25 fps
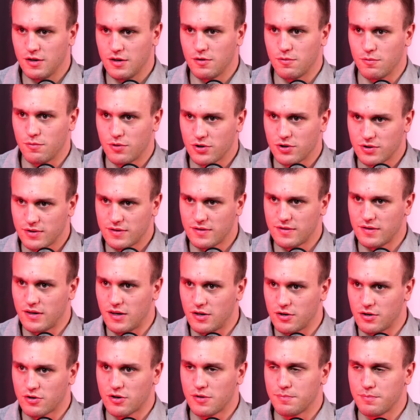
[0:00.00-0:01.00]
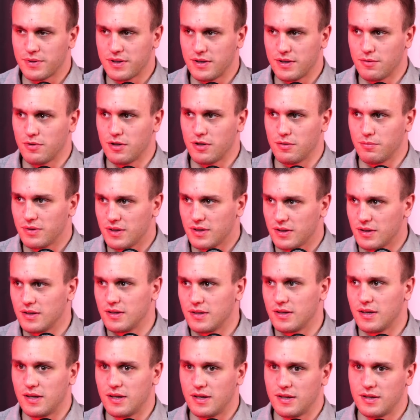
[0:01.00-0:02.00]
what our company will be
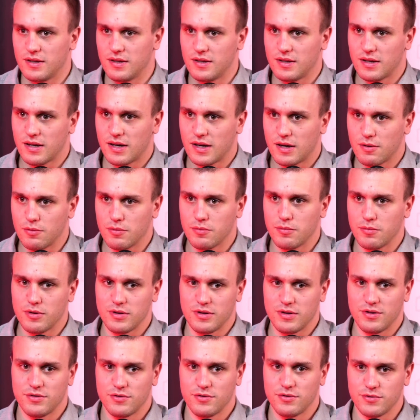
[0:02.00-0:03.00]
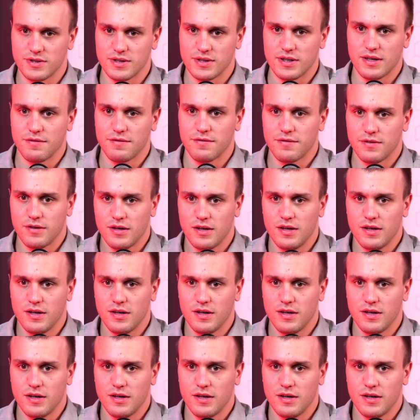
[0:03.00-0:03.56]
and how we will do stuff.